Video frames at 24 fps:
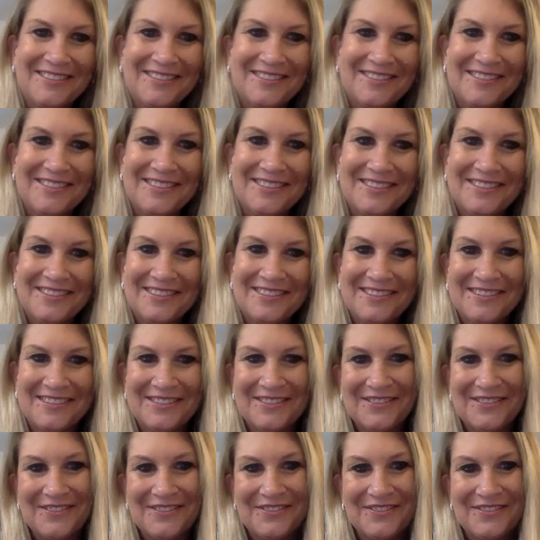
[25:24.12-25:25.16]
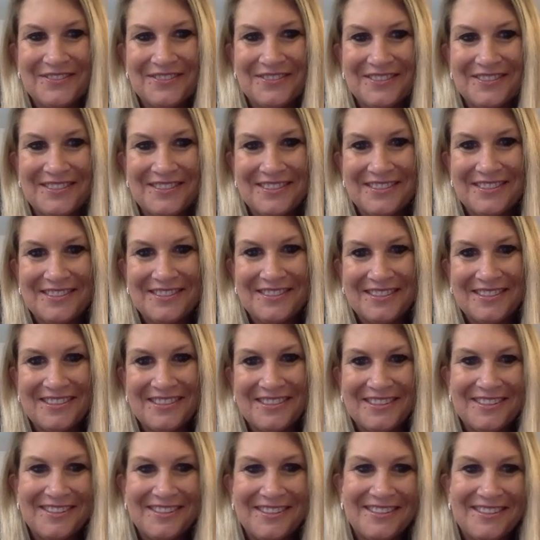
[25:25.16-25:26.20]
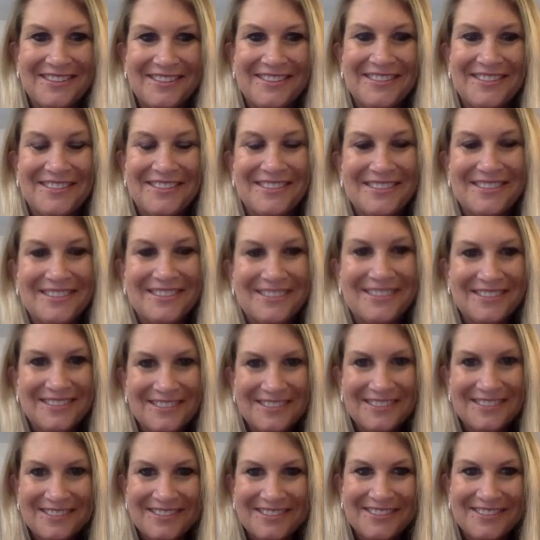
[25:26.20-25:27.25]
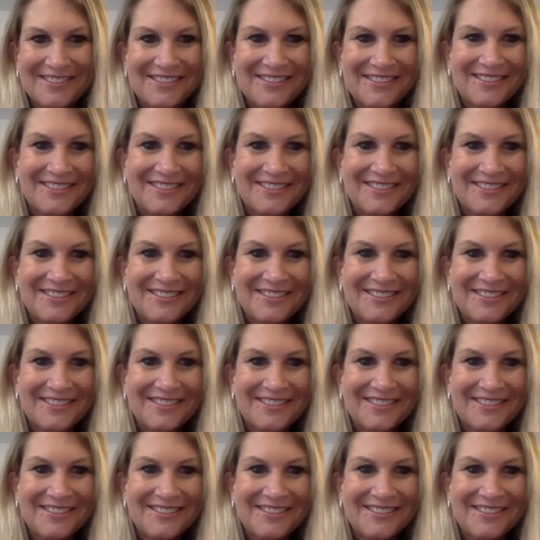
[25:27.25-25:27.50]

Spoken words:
(silent)